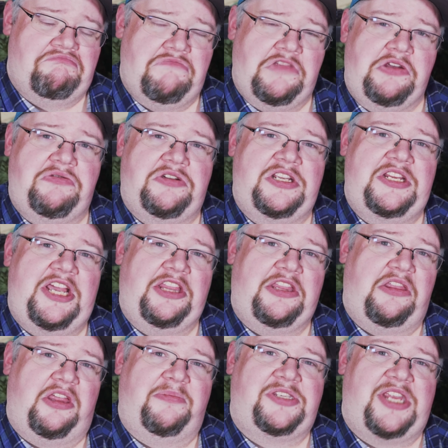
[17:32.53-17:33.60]
You can hit
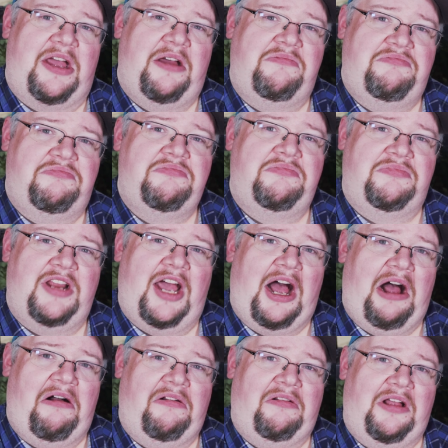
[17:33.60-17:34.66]
the thumbs down.
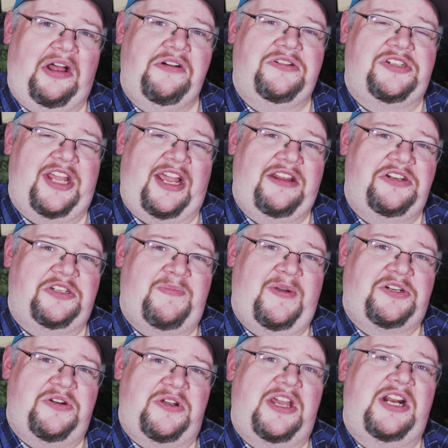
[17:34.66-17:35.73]
I'll understand. Just make
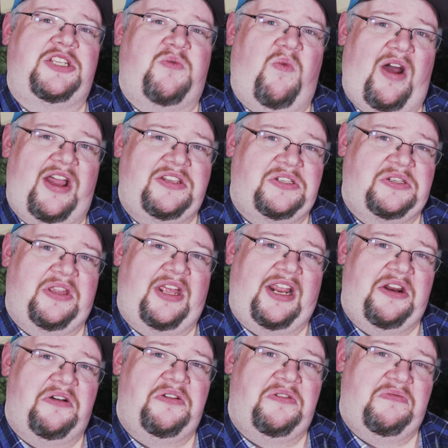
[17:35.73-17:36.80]
sure you hit it twice so that
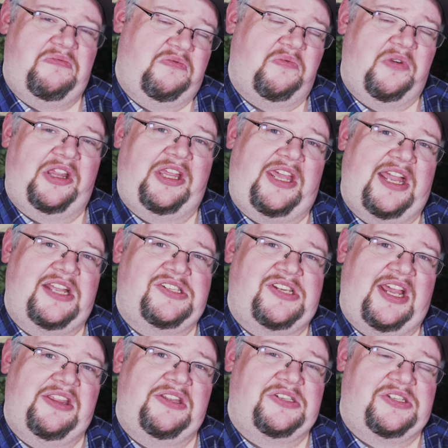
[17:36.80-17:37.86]
I know you really can't
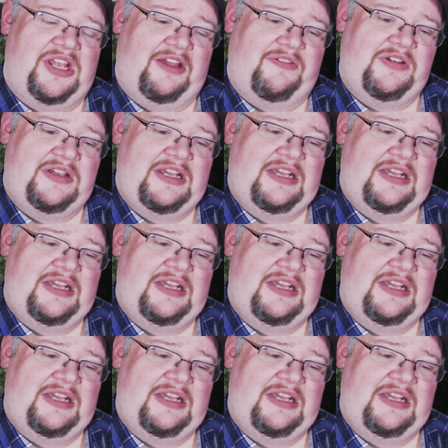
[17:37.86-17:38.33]
stand this stuff.